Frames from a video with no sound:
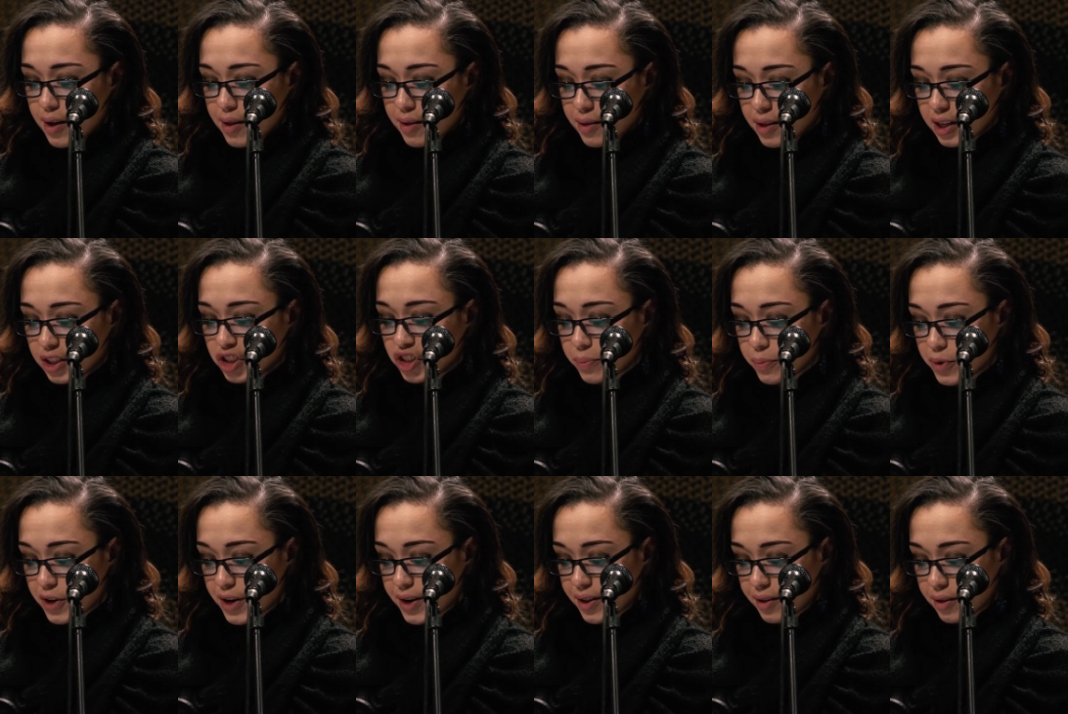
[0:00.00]
Such a
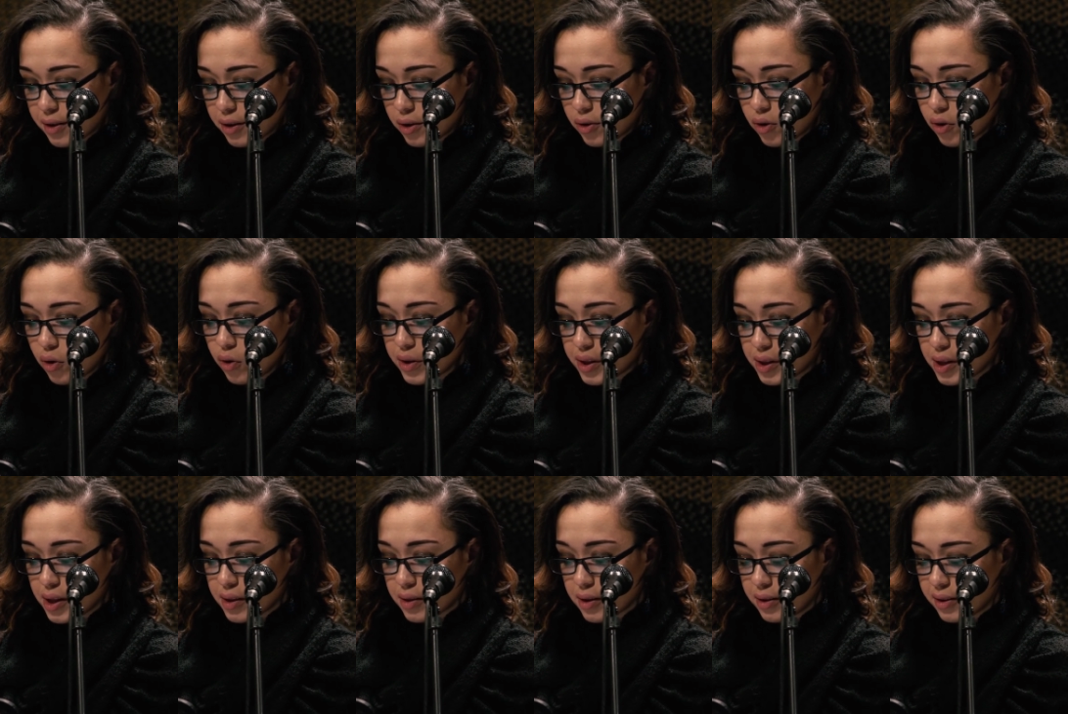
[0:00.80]
person, all
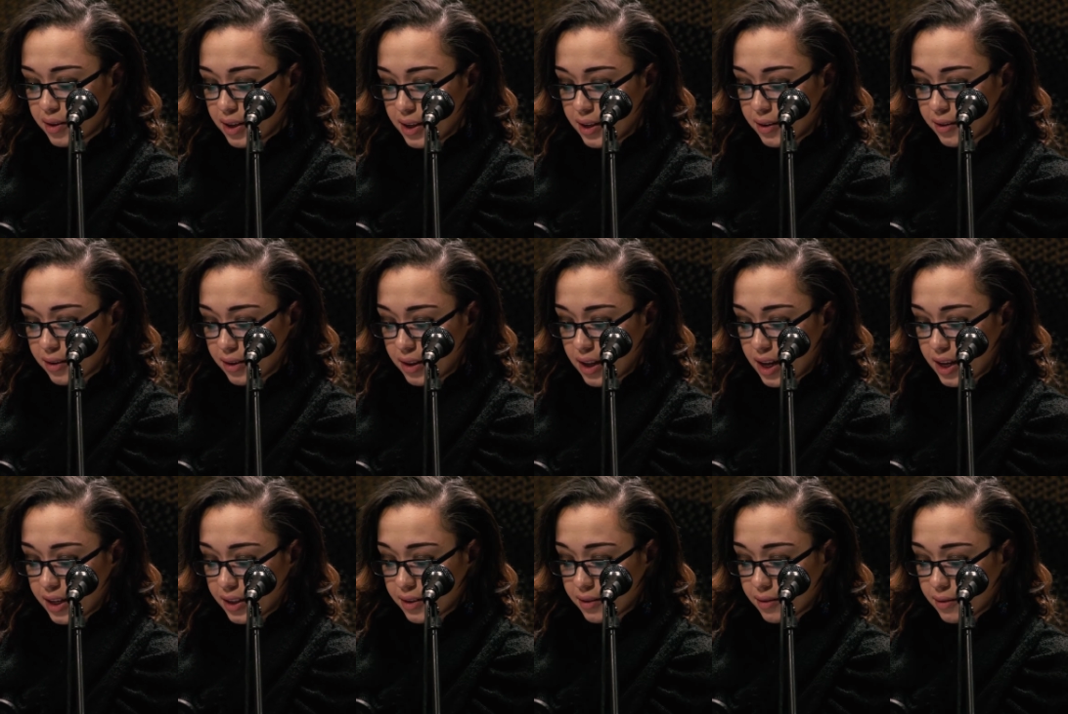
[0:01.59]
seasoned
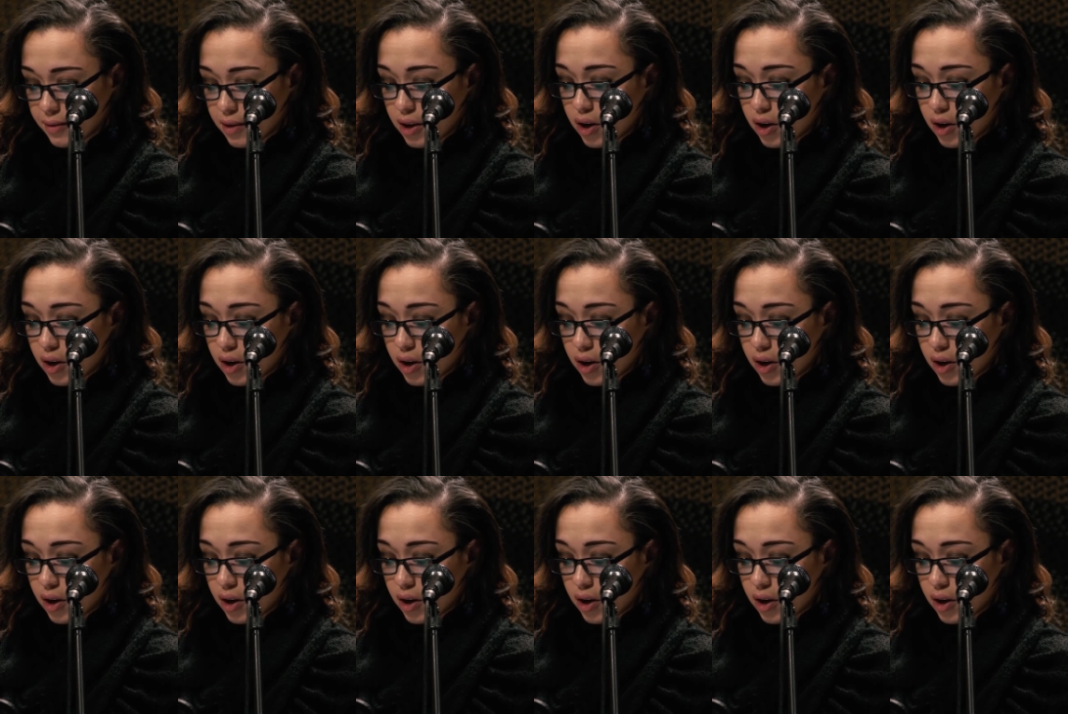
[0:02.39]
intellect,